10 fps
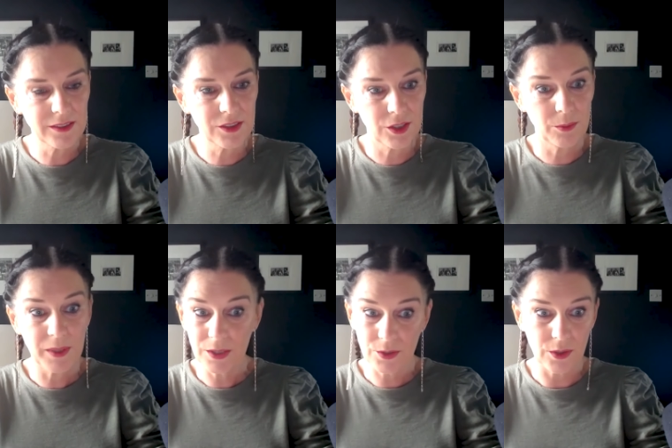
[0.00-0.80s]
to
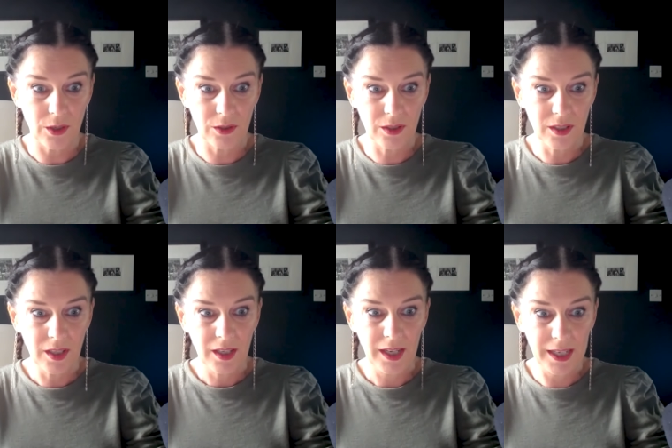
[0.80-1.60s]
be strong
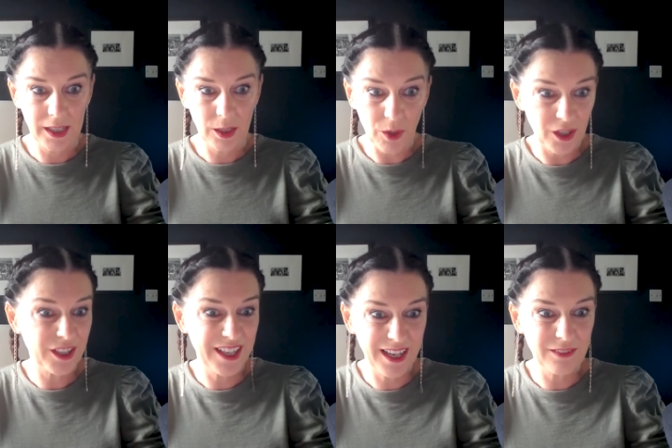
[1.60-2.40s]
and you are
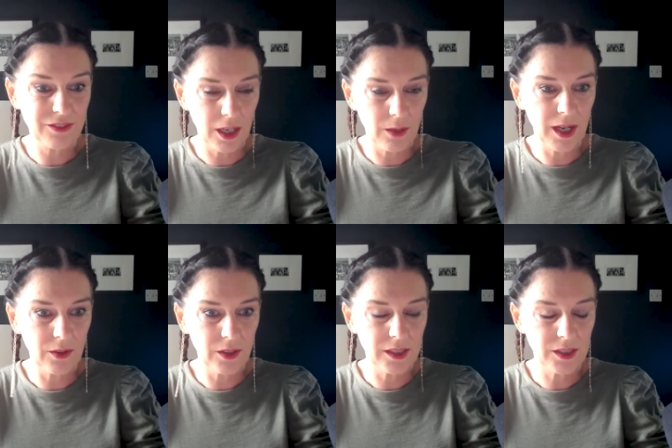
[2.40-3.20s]
going to have to go
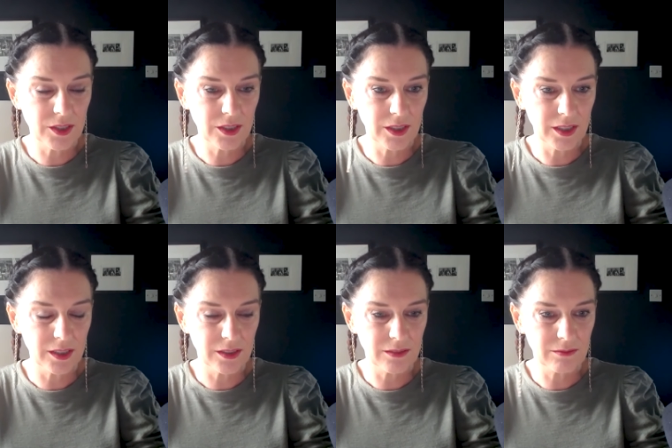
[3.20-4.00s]
out and,
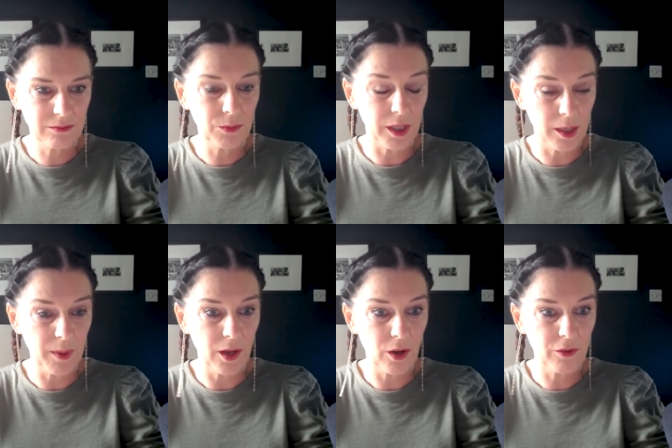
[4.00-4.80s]
and work your
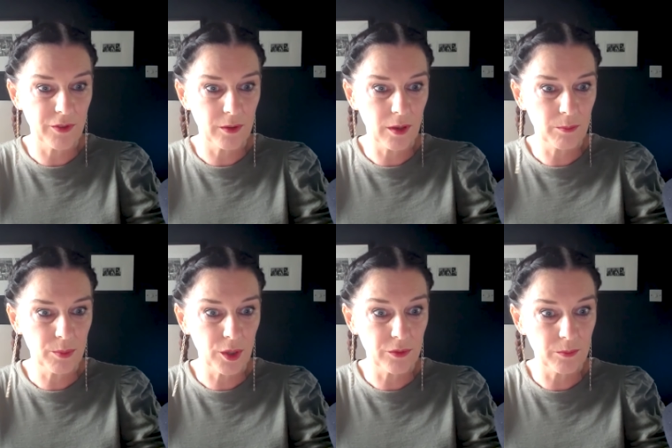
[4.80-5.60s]
butt off and, and
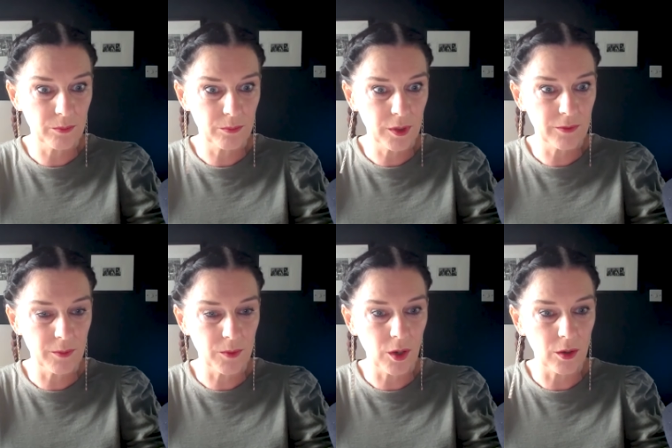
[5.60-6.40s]
prove them, prove
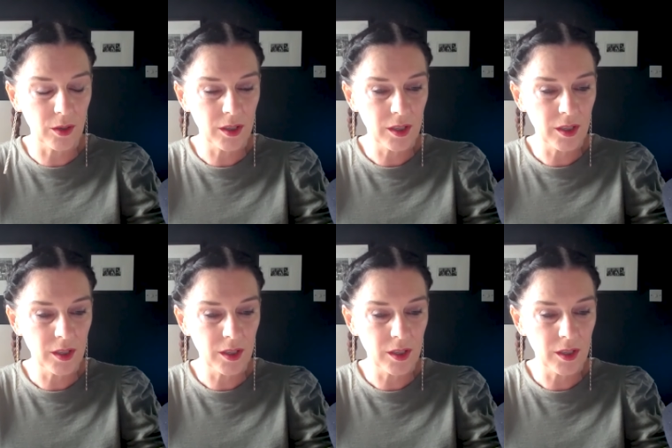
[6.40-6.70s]
them wrong.